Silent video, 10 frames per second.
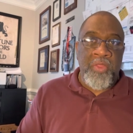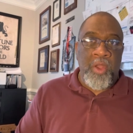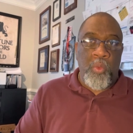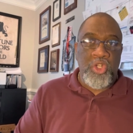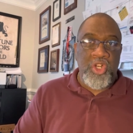to
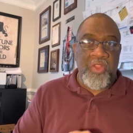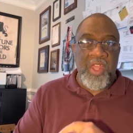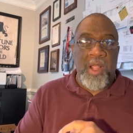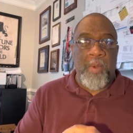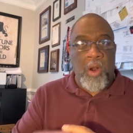want you to
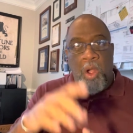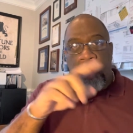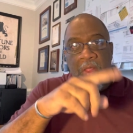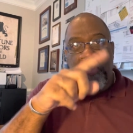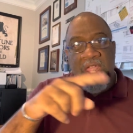think about all
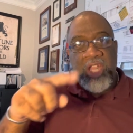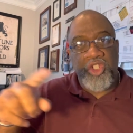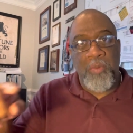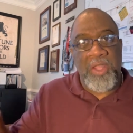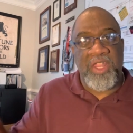the things
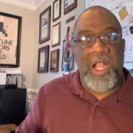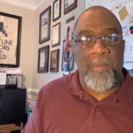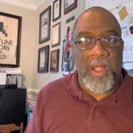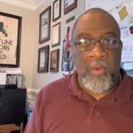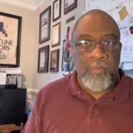you may think
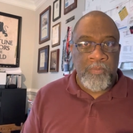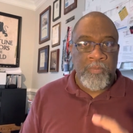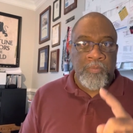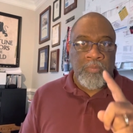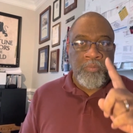about
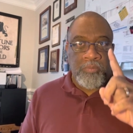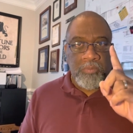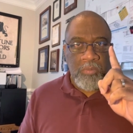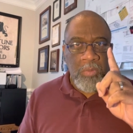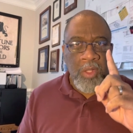
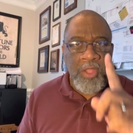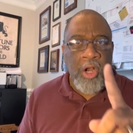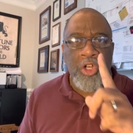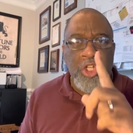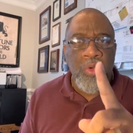that
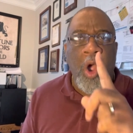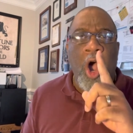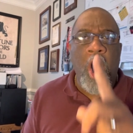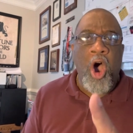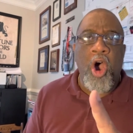are too
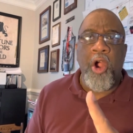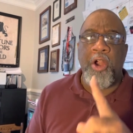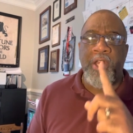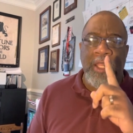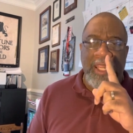
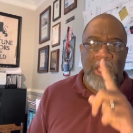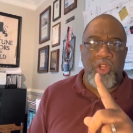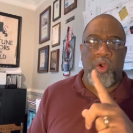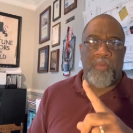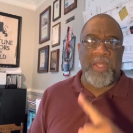hard in
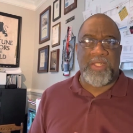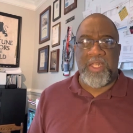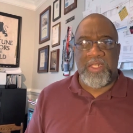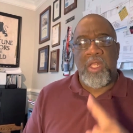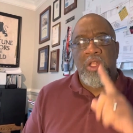your business,